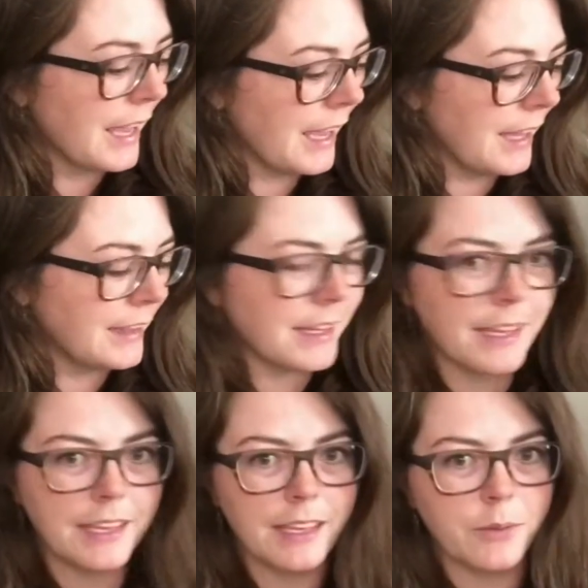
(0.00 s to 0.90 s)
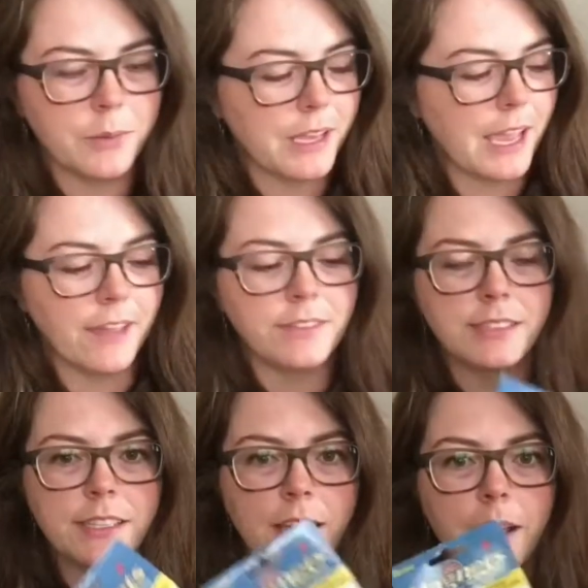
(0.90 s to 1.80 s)
And then we have
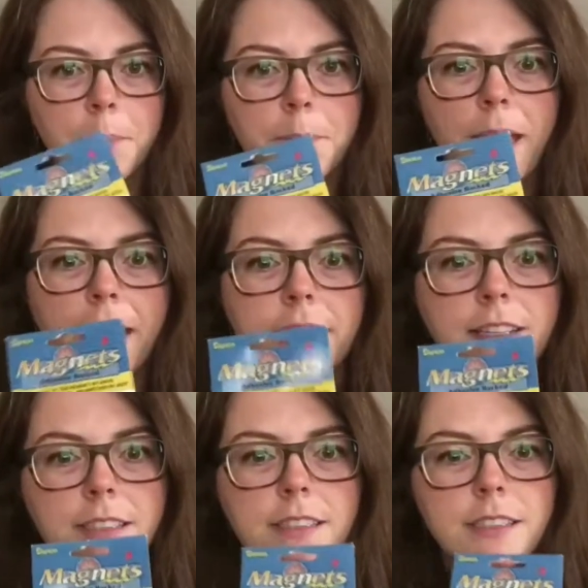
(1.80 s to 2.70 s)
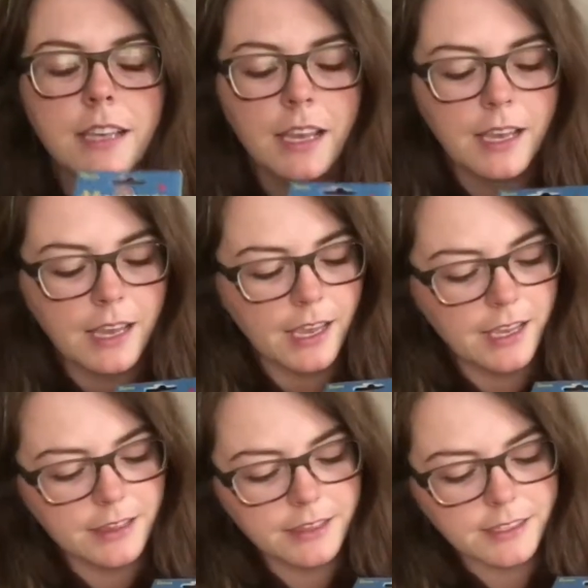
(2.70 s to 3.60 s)
some magnets,
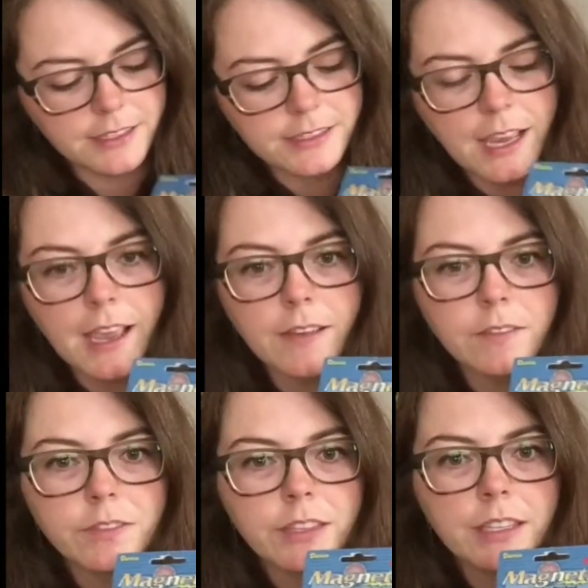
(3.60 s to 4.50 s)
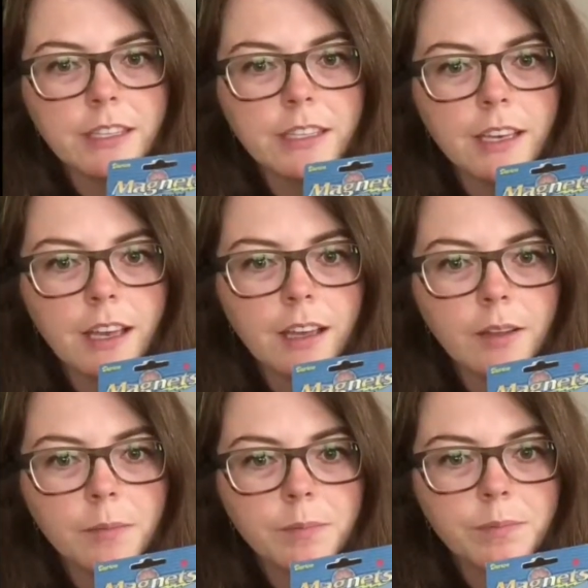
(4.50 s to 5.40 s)
and these have the
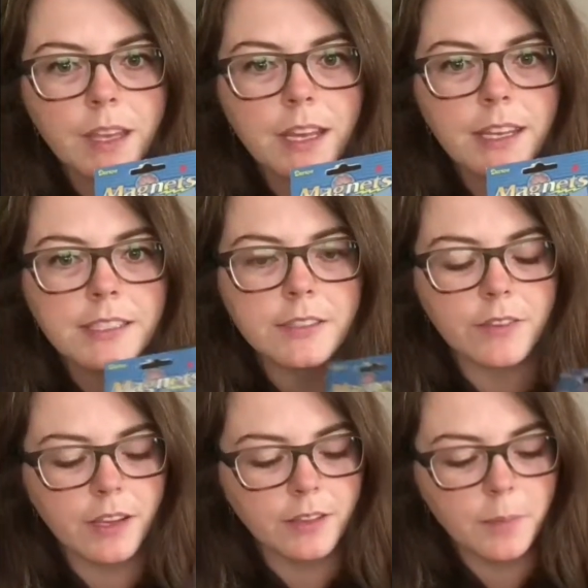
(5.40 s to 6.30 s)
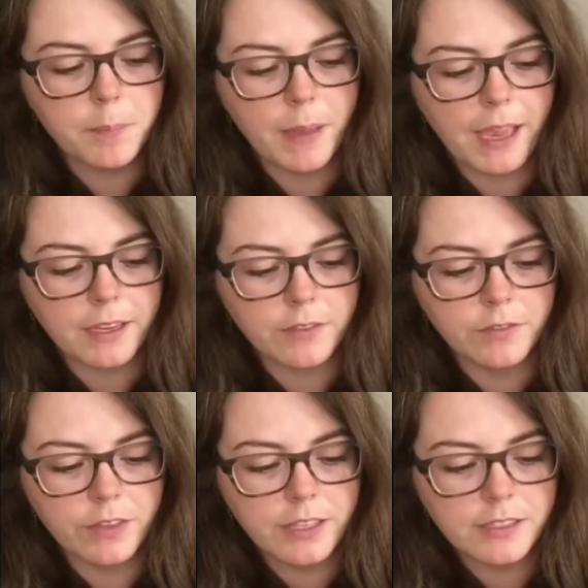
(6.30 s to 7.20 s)
adhesive on the back
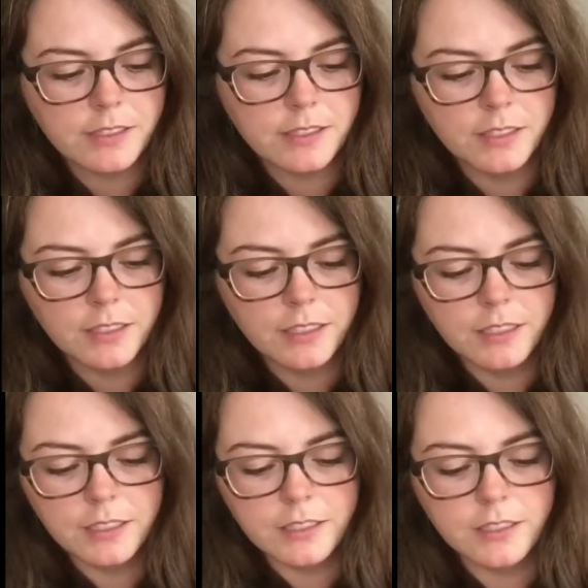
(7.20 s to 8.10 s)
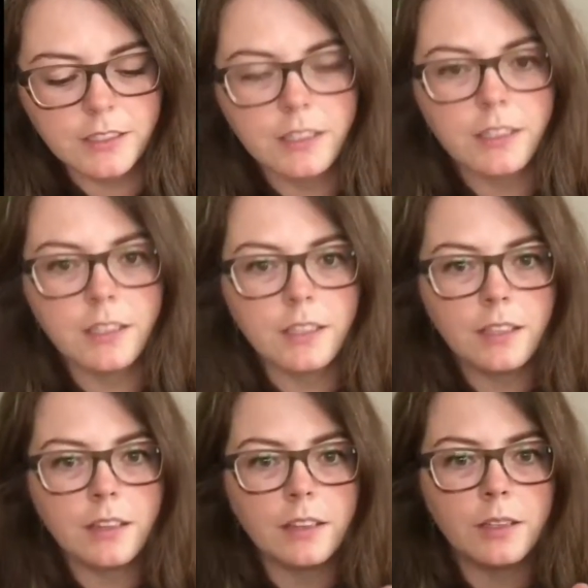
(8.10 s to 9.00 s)
of it,
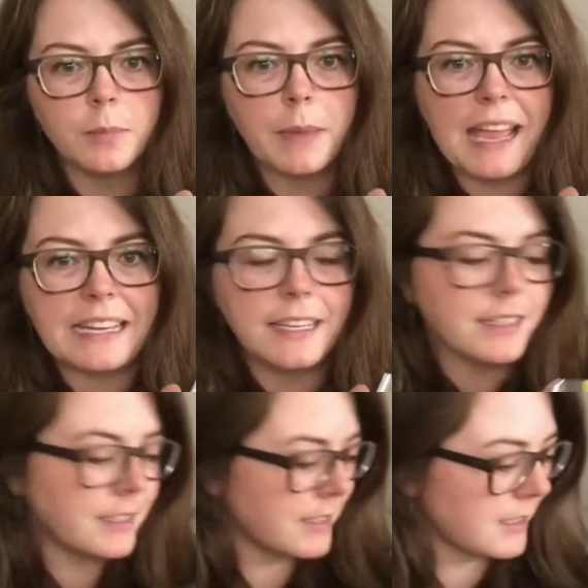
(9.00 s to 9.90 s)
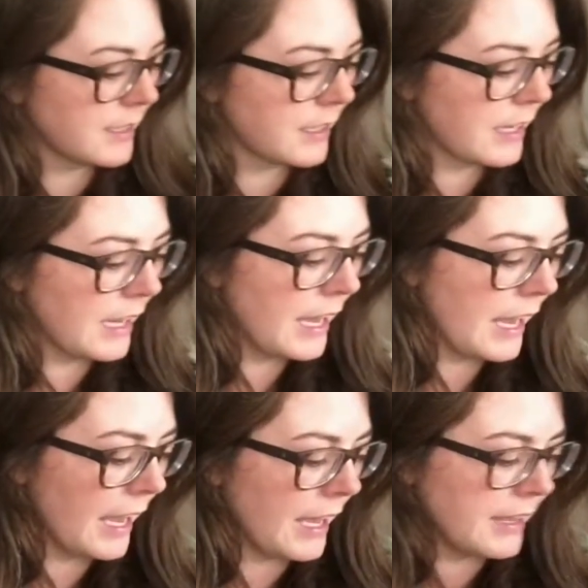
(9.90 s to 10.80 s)
little magnets.
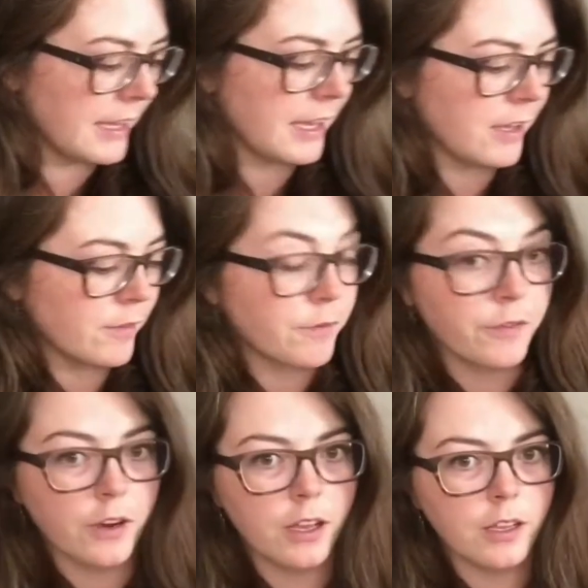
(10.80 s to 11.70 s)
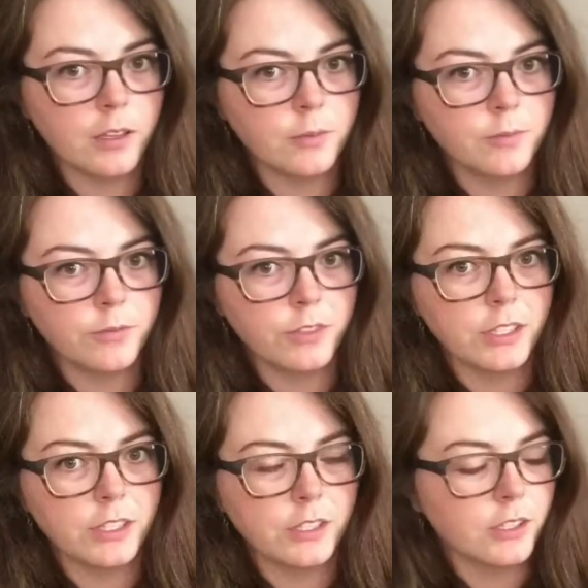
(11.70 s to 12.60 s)
And then from
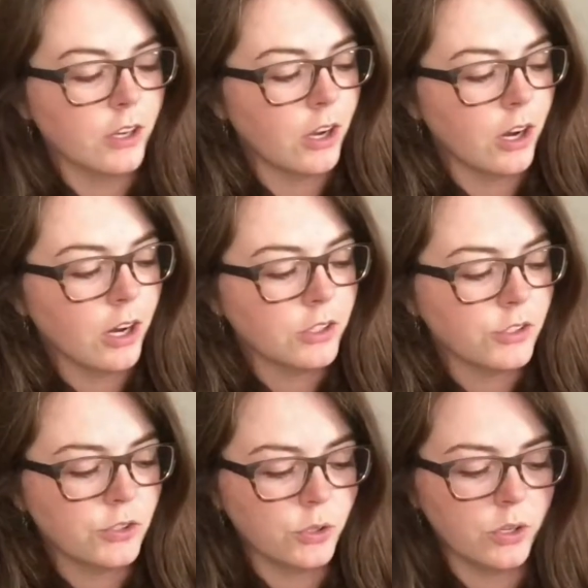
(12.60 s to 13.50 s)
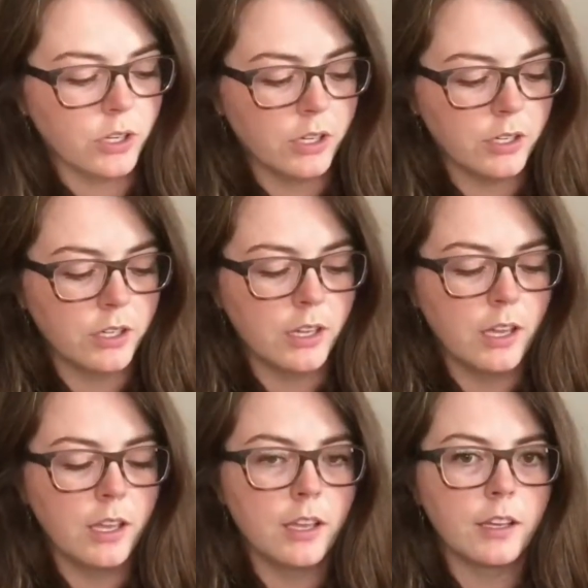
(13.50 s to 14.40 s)
the art store,
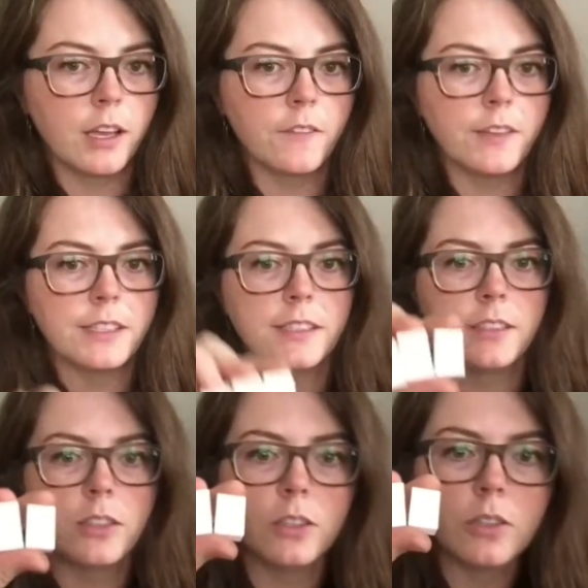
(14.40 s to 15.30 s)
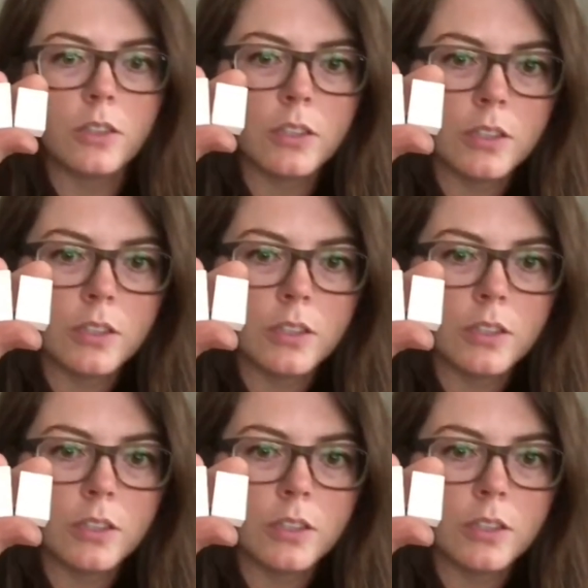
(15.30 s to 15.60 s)
got these little